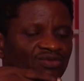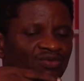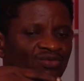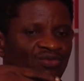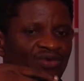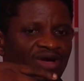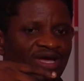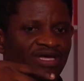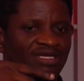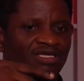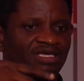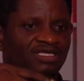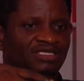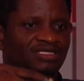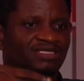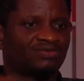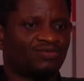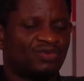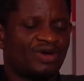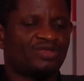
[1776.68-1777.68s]
when
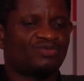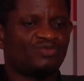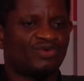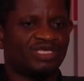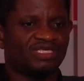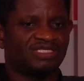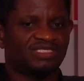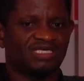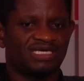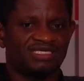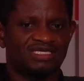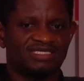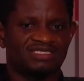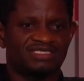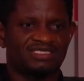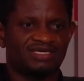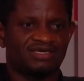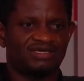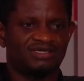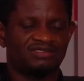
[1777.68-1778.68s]
it's when we started
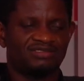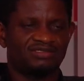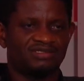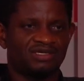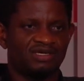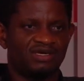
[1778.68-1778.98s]
seeing